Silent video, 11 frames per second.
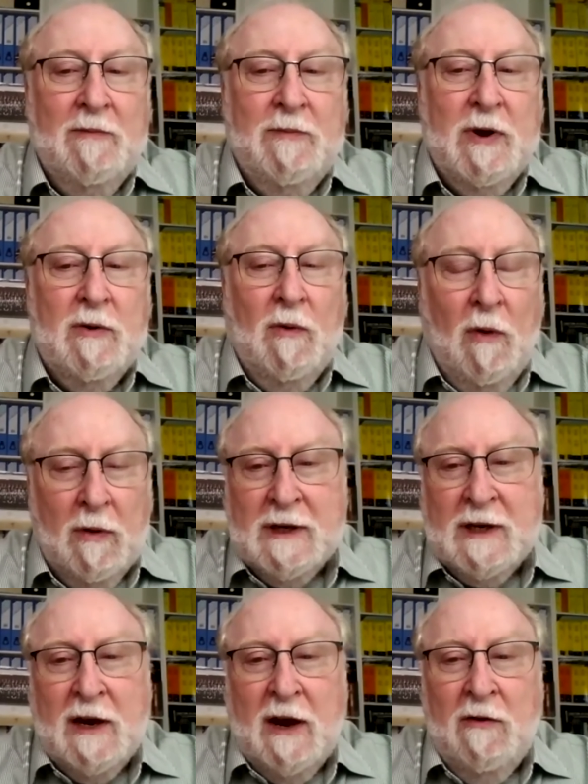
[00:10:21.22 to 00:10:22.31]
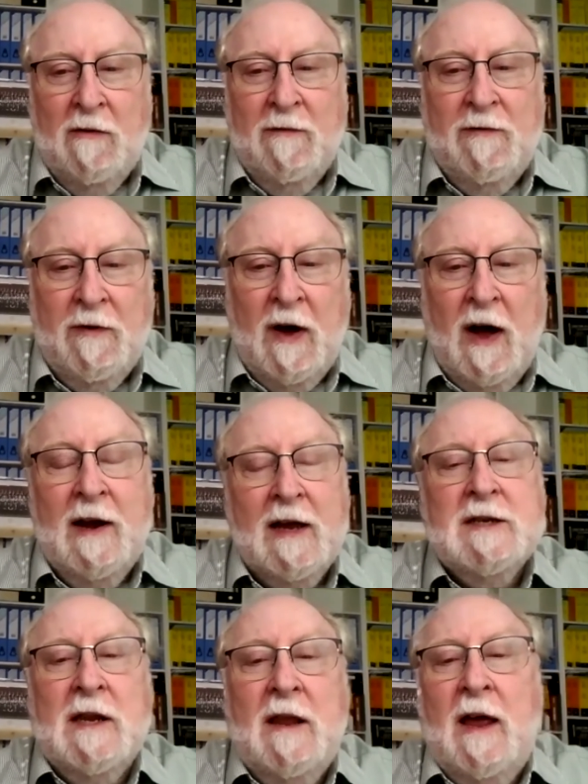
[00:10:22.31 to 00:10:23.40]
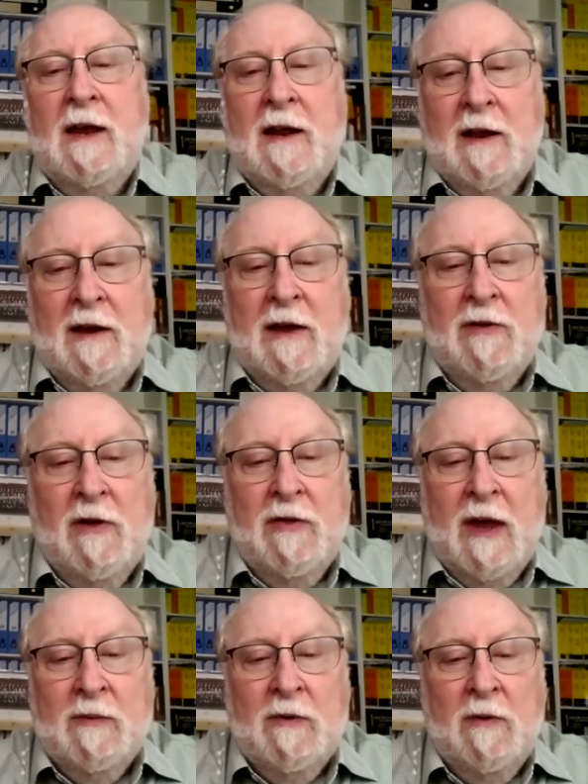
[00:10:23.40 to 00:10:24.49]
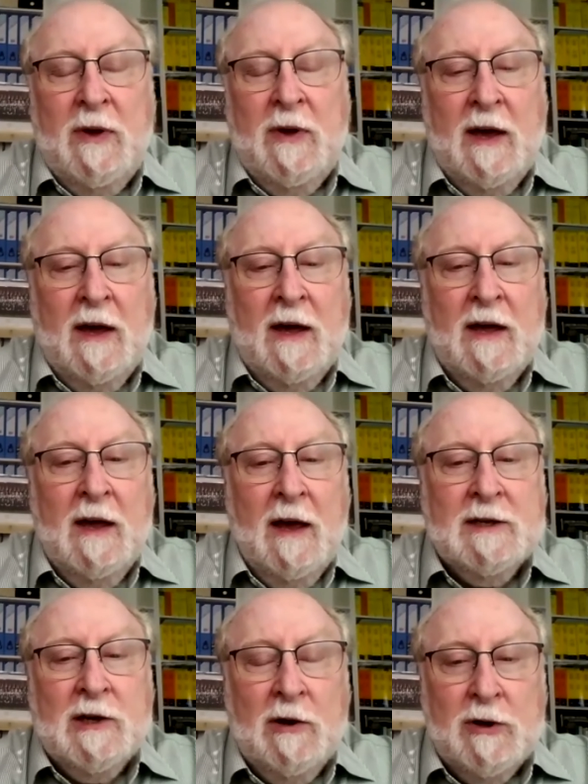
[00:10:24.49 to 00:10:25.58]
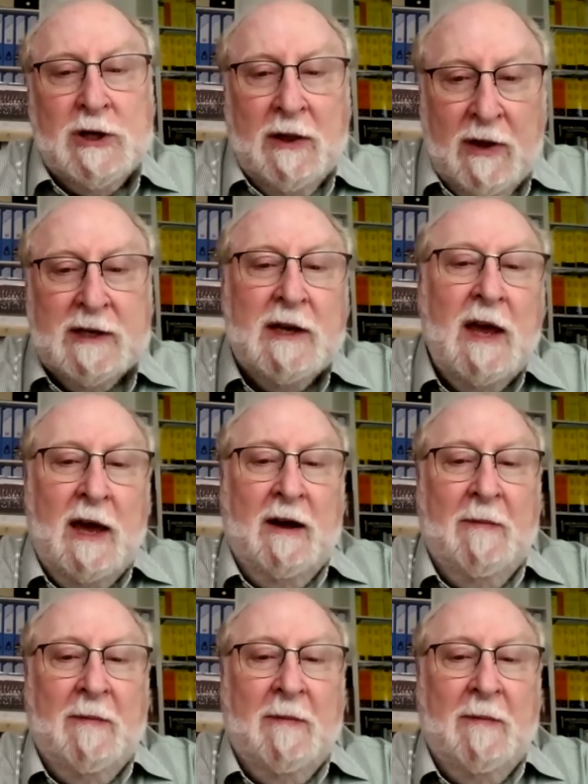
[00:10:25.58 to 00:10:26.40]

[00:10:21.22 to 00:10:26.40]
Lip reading: but also far less likely that there will be a solution this year.